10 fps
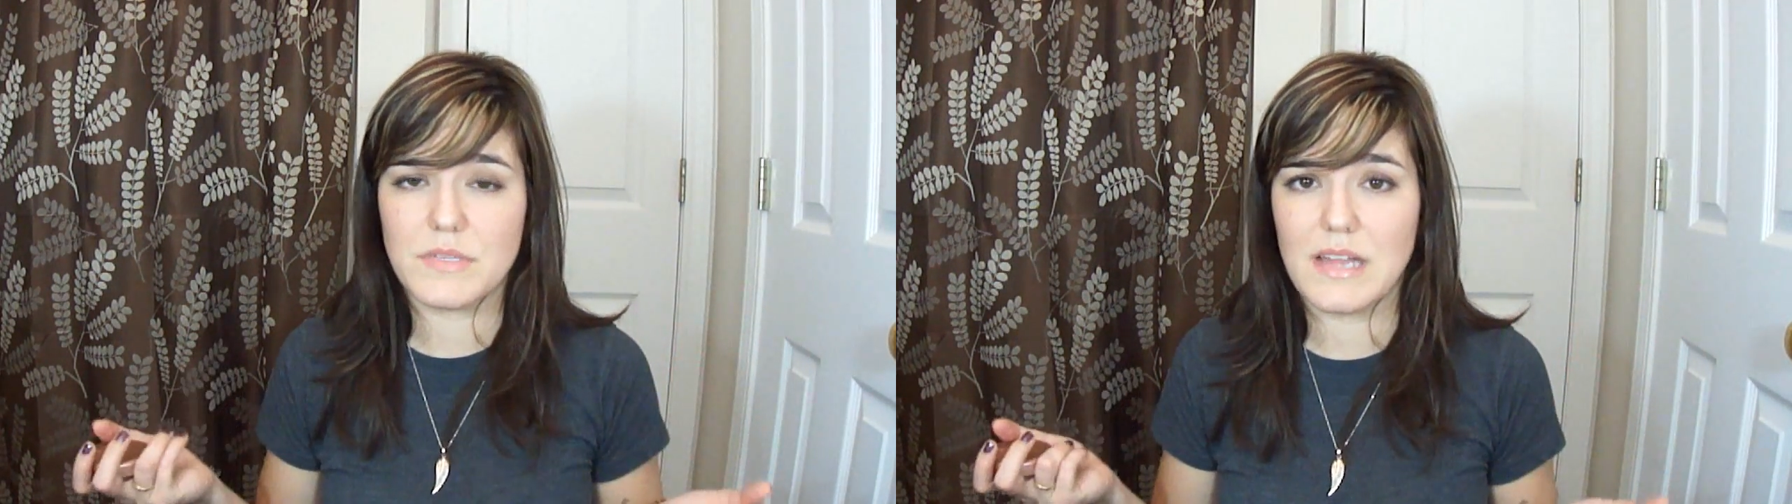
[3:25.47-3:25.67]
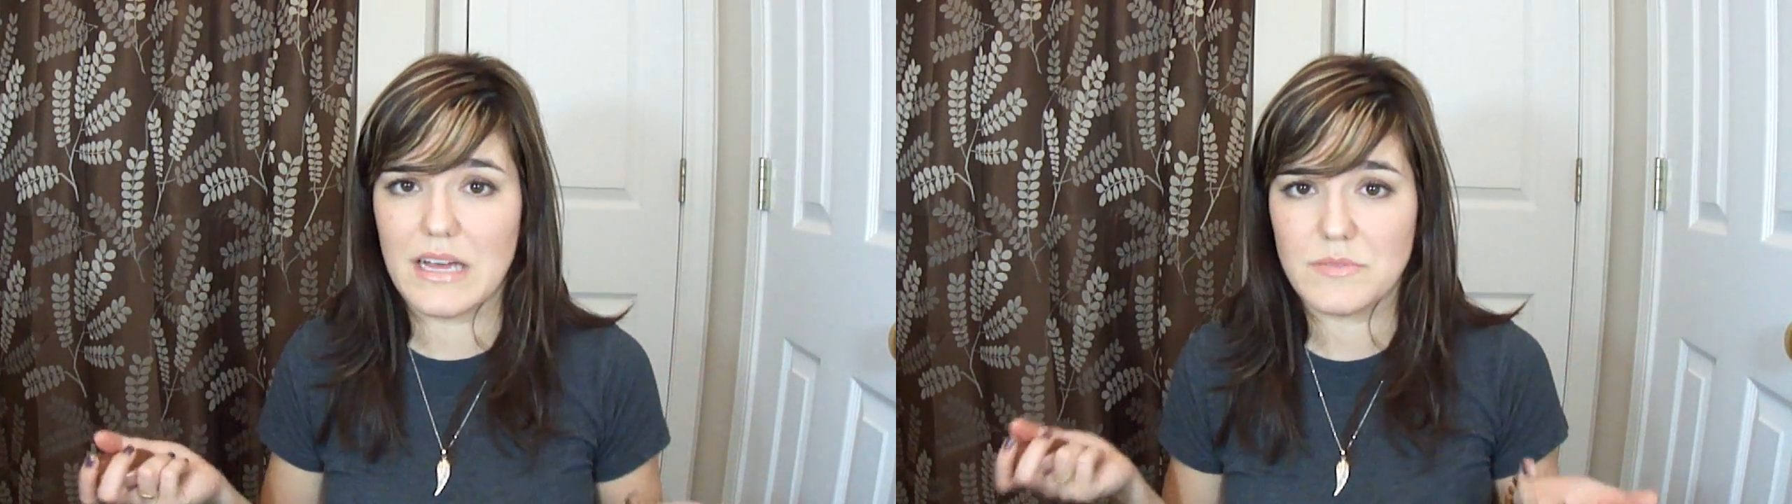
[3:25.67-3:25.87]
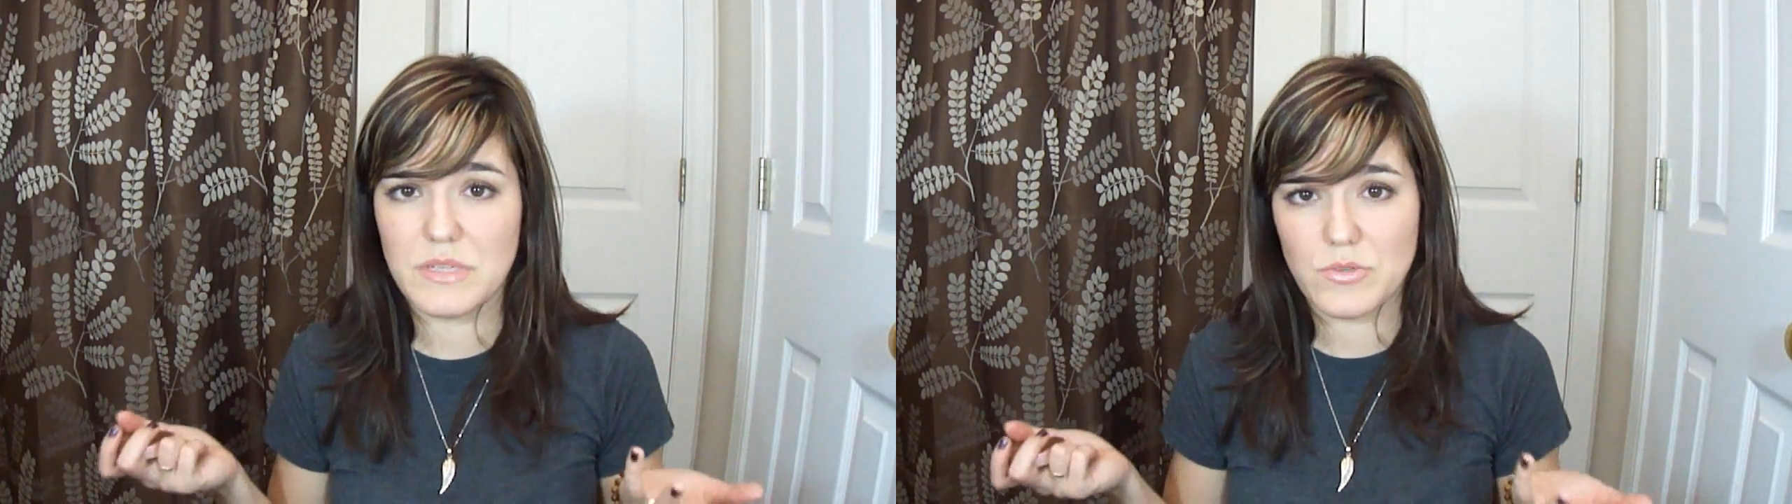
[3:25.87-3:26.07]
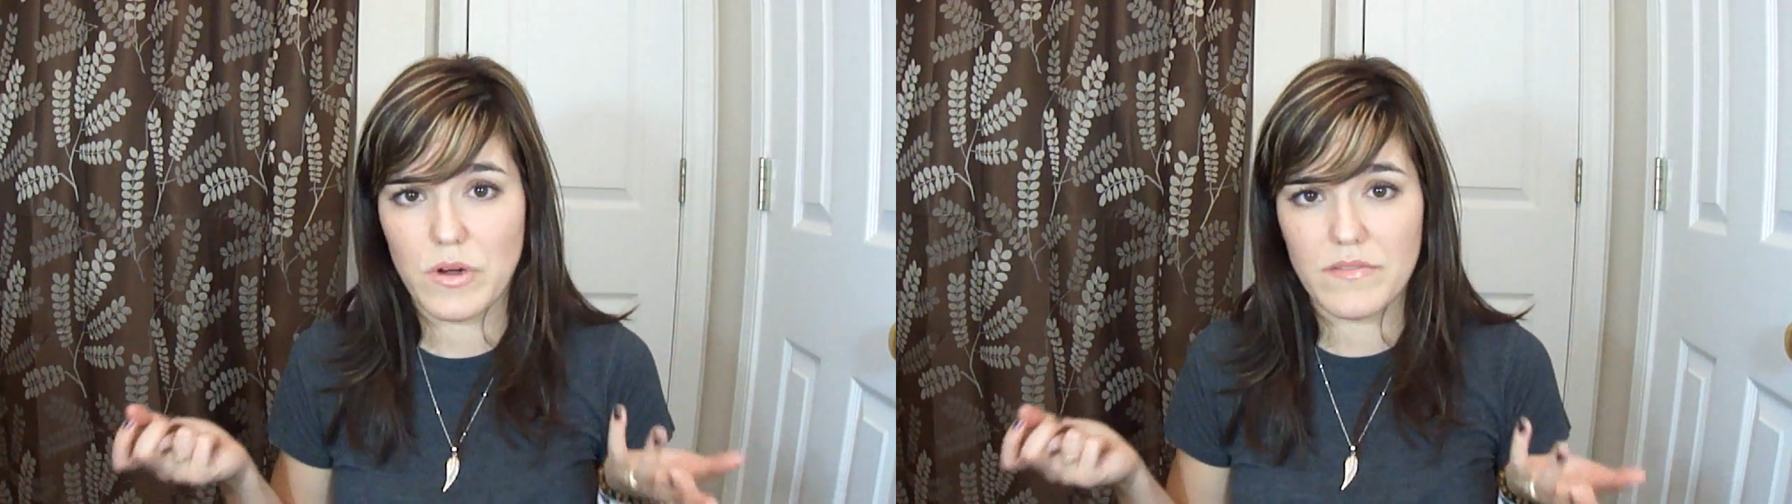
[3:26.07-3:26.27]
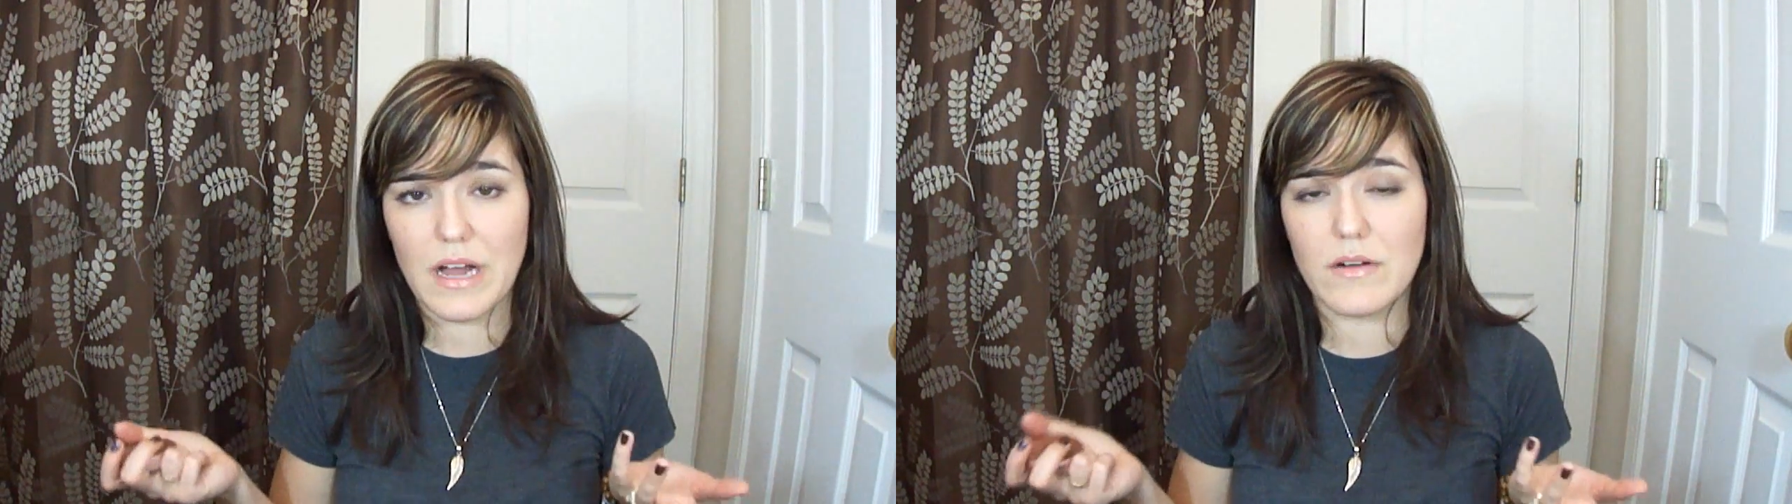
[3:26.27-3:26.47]
to last me
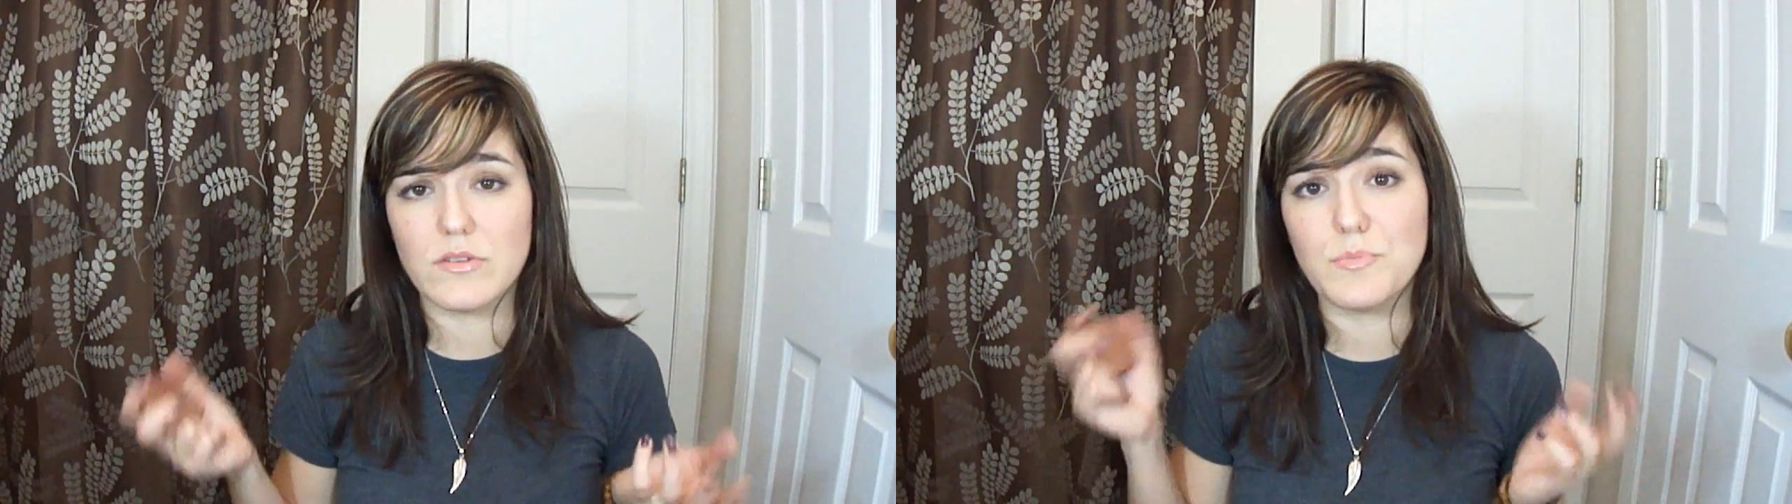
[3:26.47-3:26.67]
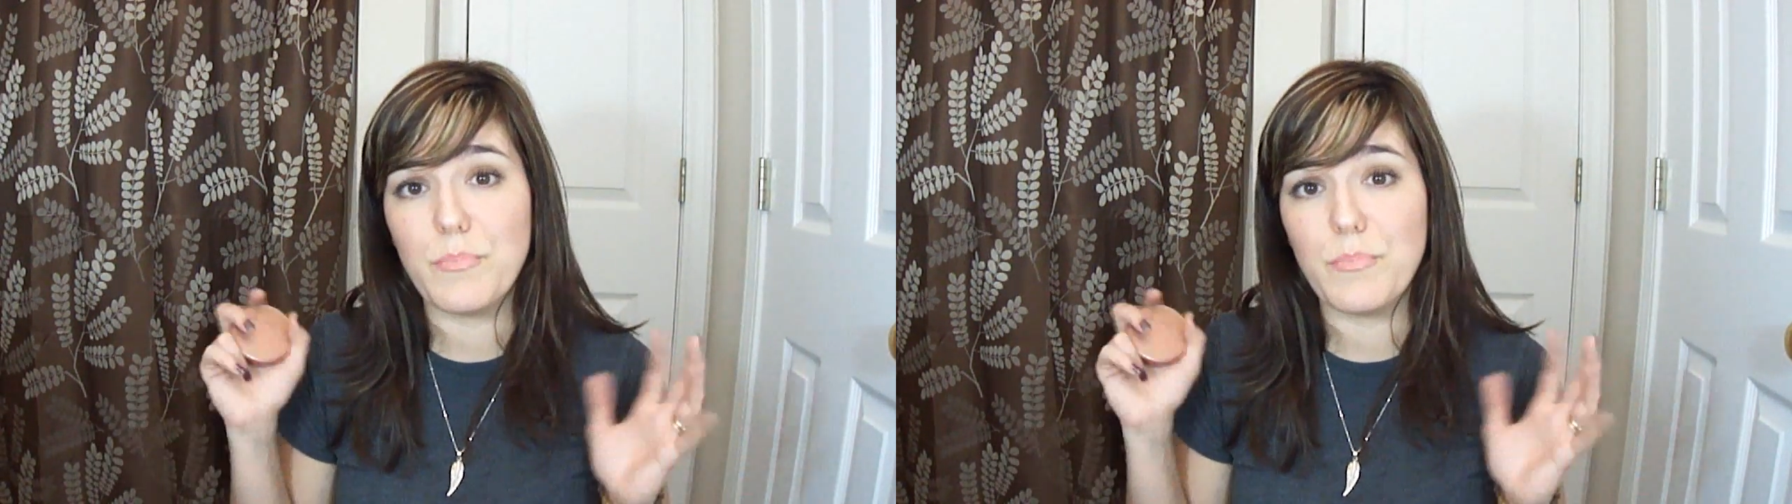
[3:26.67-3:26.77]
12 hours,